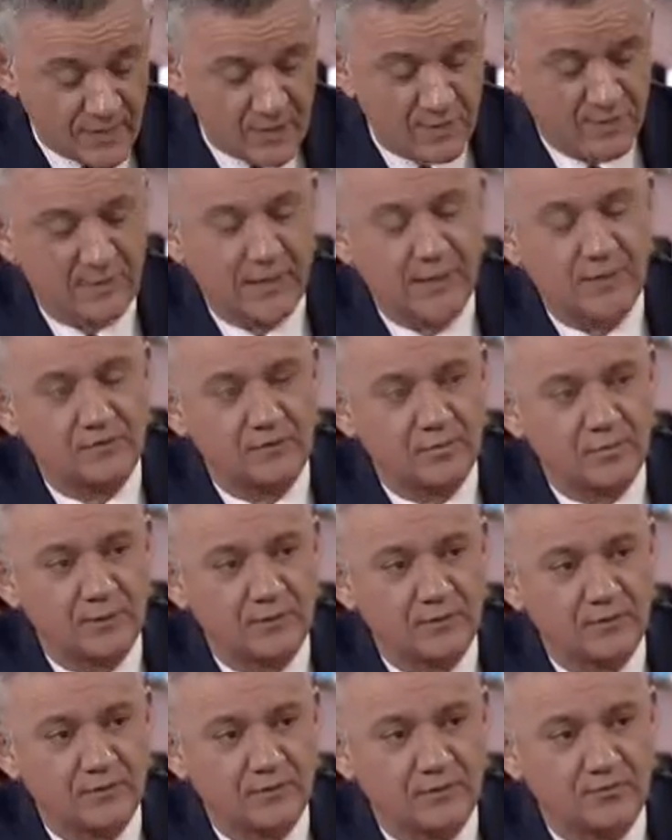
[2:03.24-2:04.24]
must be allowed to
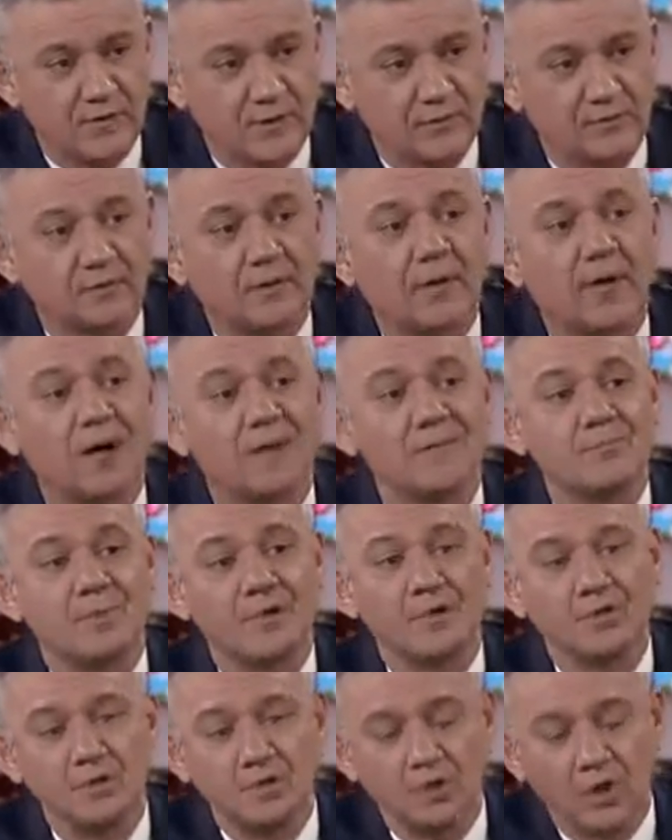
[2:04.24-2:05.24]
be at the front line,
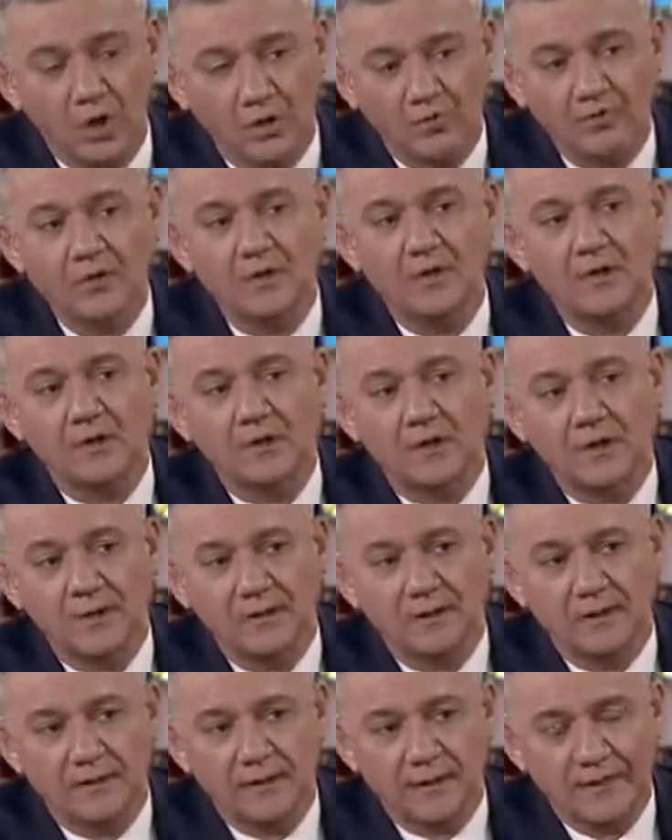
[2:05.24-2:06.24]
but not
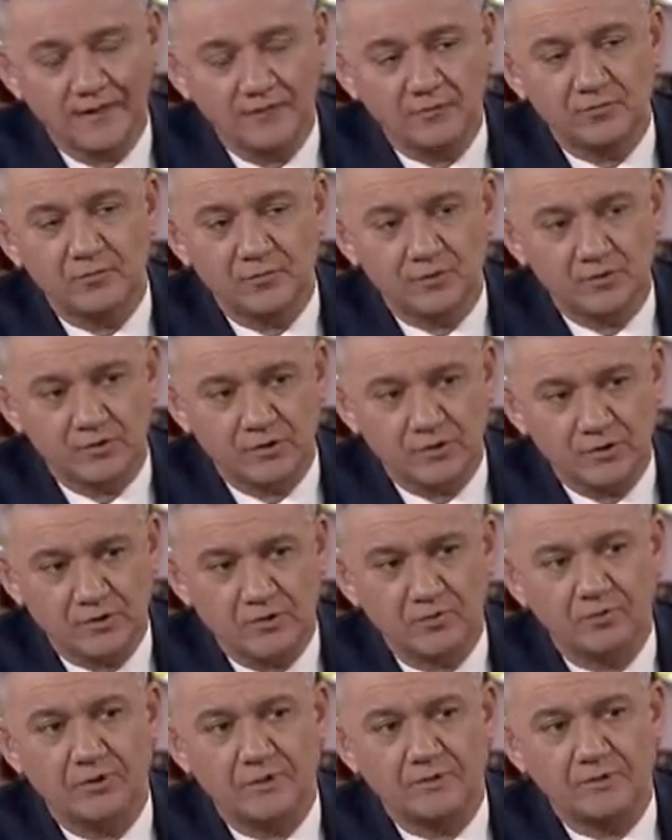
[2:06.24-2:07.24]
in an infantry
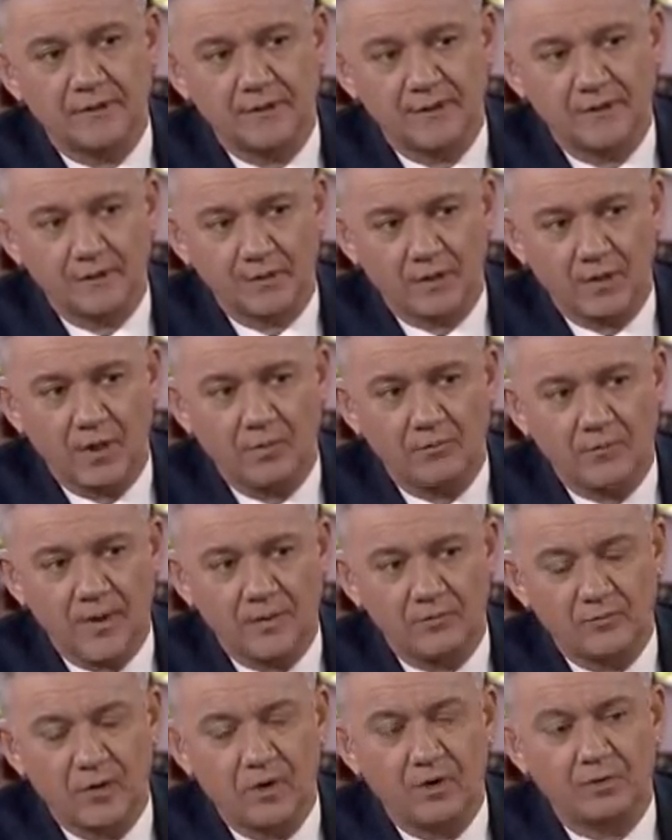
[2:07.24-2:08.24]
unit in a
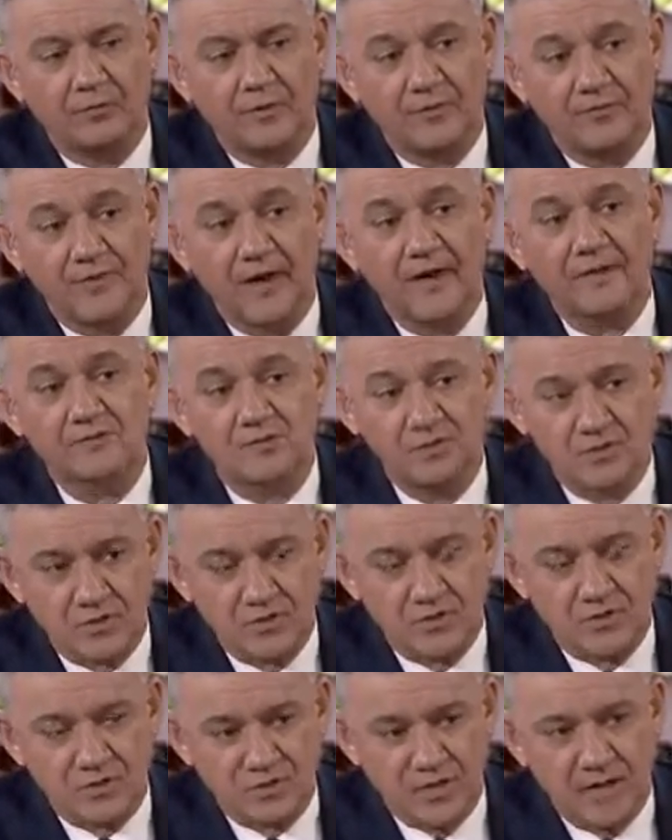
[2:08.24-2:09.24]
combat role, that is
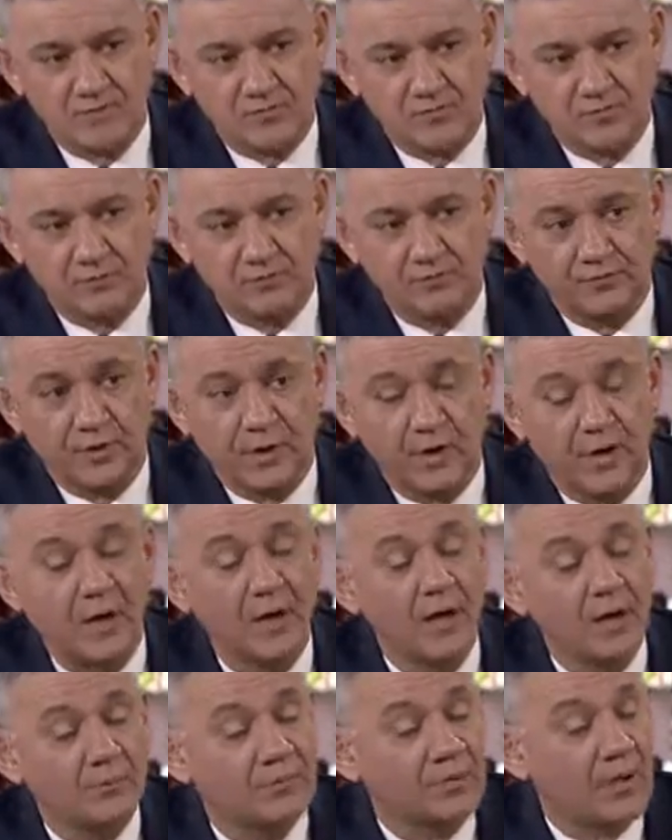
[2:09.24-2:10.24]
just a step too far,
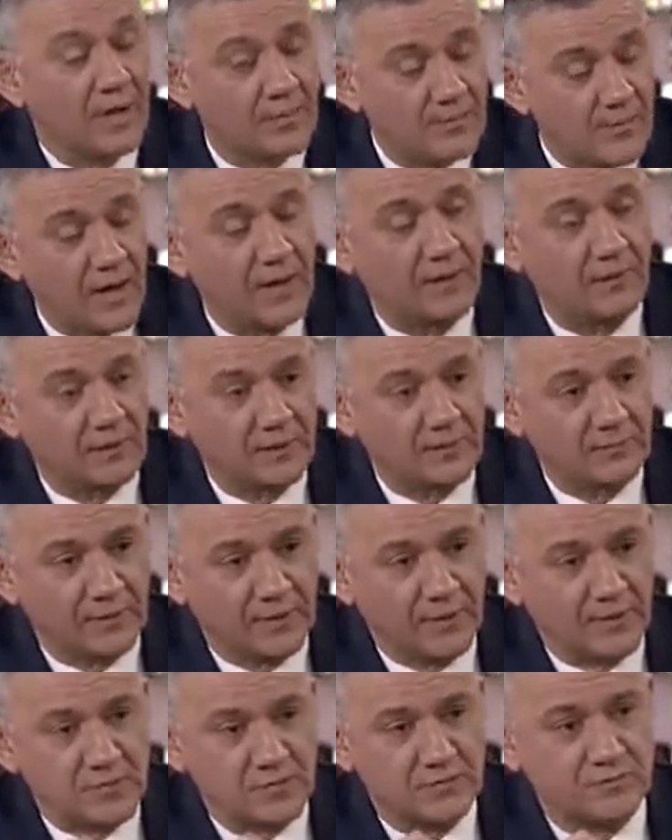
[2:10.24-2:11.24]
primarily
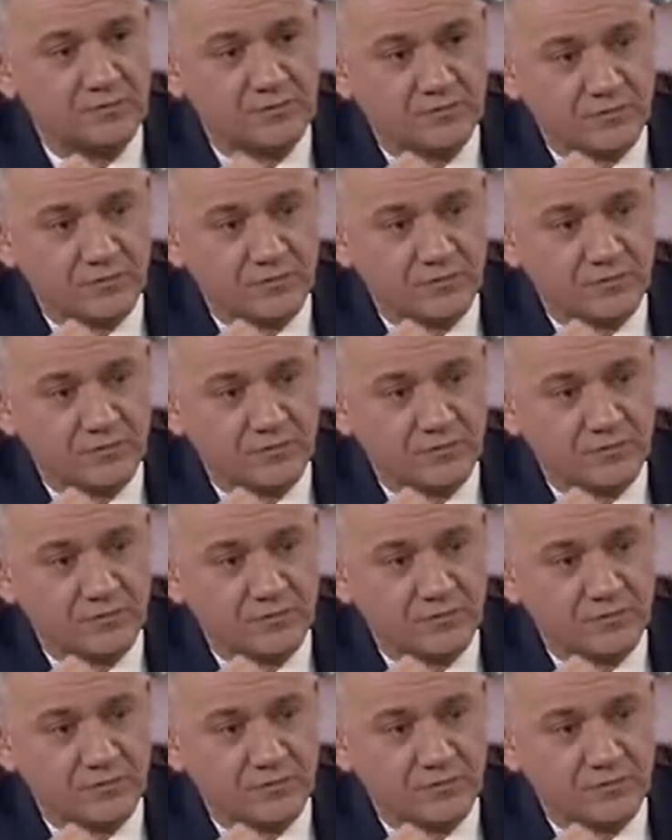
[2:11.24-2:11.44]
because of